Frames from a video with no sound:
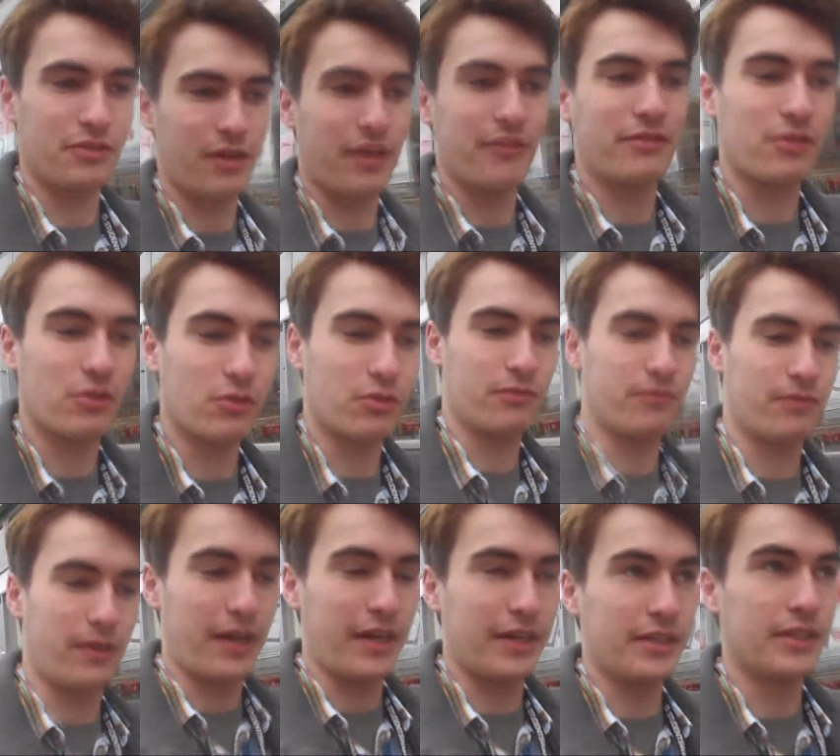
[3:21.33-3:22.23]
so I have to go and
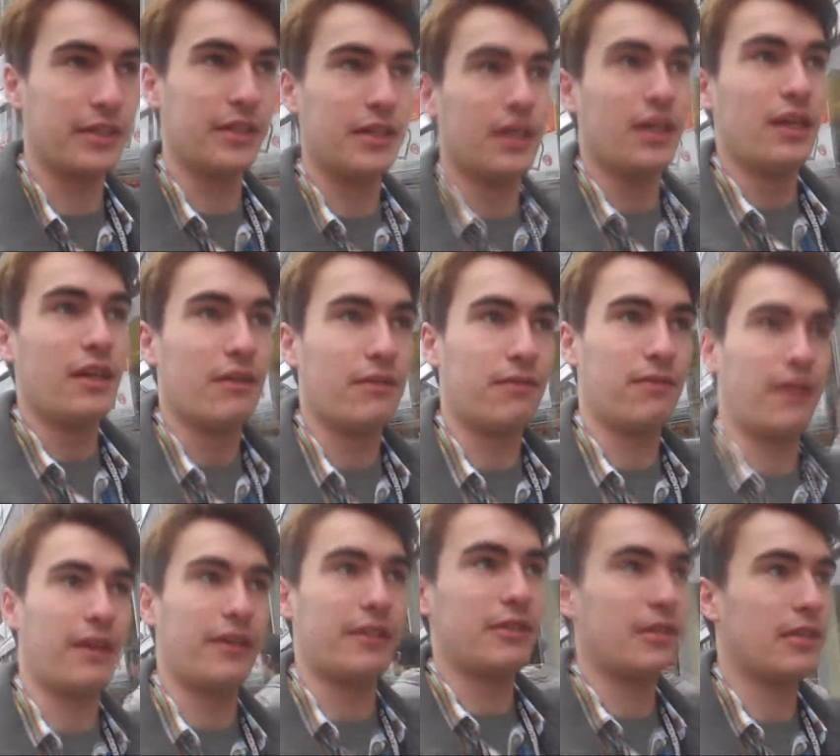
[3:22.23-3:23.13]
find
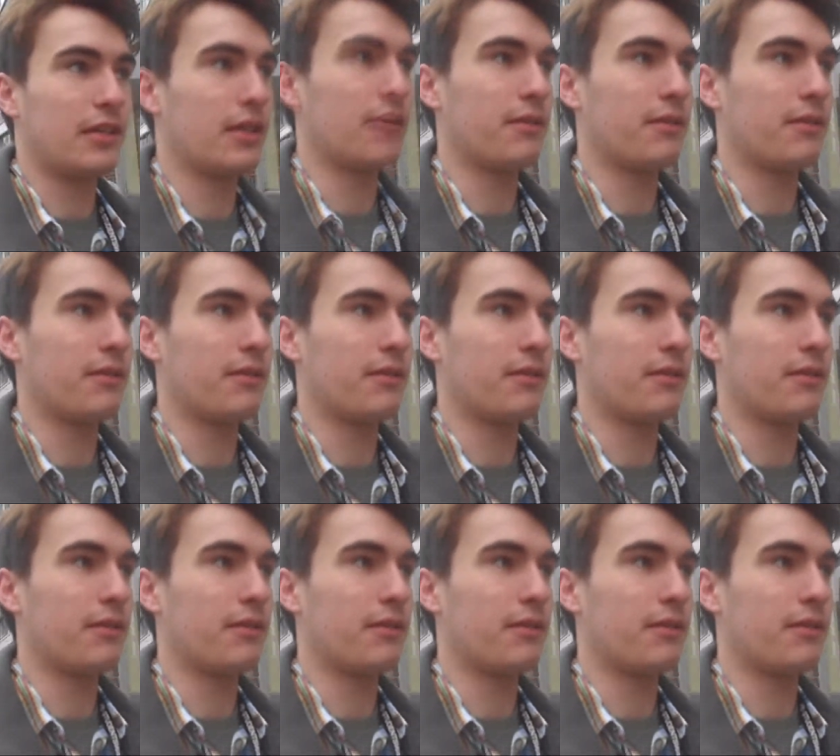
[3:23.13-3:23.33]
flight